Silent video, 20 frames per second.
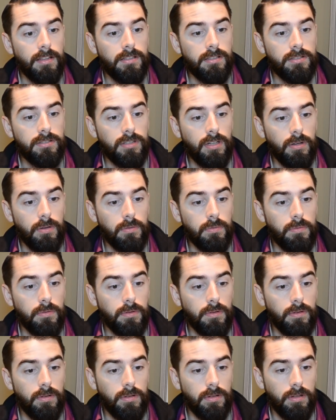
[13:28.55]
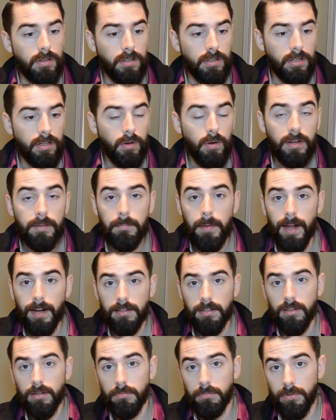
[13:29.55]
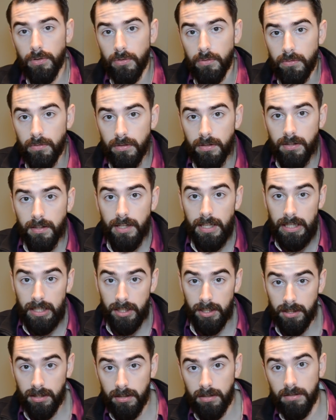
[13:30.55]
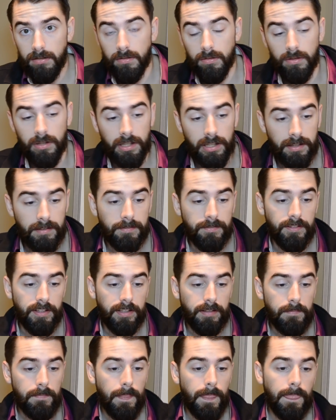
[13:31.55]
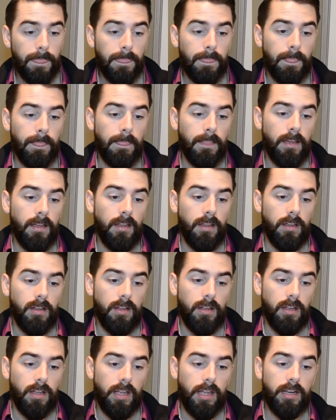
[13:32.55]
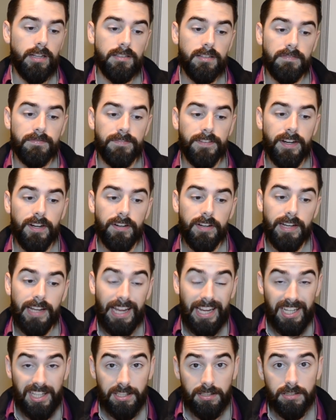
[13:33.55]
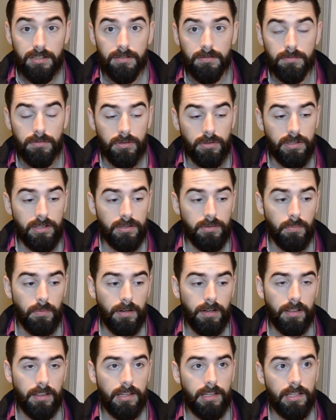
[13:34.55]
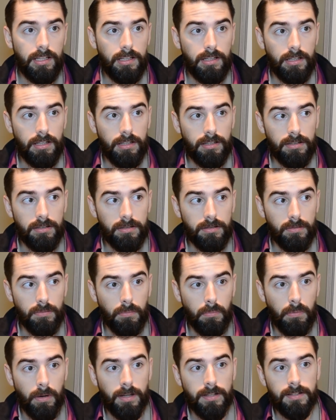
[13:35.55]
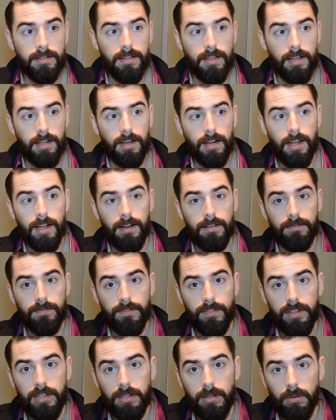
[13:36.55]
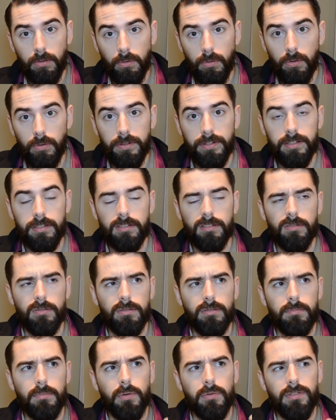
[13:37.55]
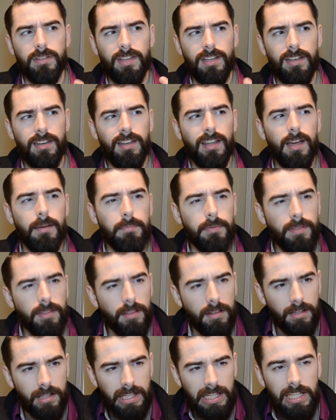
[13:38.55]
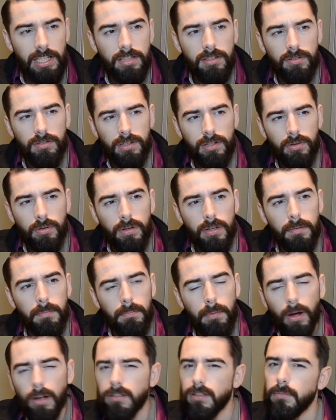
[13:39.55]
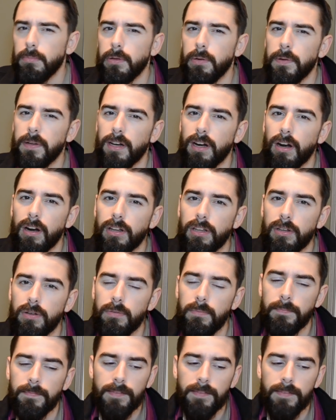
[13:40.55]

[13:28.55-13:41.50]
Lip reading: So going back to the rune, Ing, or Ingvi, it is a very ancient rune. It's one of the ones that have the oldest or most in-depth history to it, possibly, we could argue.